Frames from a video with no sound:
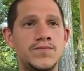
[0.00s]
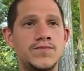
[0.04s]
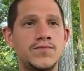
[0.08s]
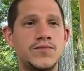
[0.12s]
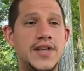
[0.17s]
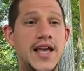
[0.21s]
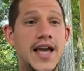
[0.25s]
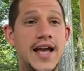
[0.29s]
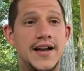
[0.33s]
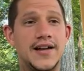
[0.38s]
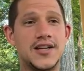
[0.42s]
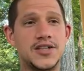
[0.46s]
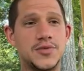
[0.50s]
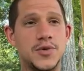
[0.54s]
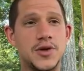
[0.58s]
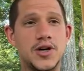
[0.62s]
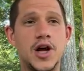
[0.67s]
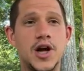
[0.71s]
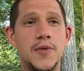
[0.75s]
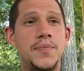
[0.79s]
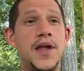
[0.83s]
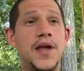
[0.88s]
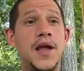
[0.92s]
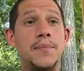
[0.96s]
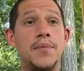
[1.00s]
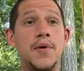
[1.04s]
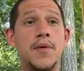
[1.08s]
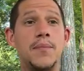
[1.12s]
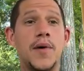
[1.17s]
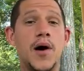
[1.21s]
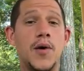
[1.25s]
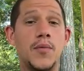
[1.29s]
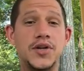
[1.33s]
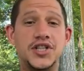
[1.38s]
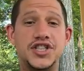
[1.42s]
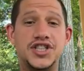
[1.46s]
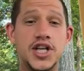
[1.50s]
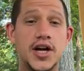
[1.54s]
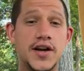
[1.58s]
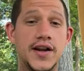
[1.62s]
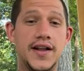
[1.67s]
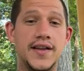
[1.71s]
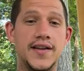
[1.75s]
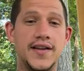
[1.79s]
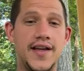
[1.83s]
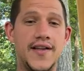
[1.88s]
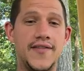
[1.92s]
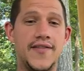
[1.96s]
Yeah, because we're good people, but we
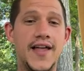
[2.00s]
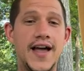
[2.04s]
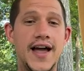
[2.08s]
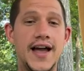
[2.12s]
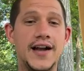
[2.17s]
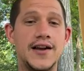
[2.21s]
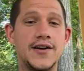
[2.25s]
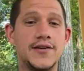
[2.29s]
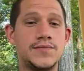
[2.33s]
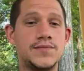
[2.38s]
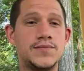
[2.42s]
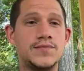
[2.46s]
shouldn't. And like,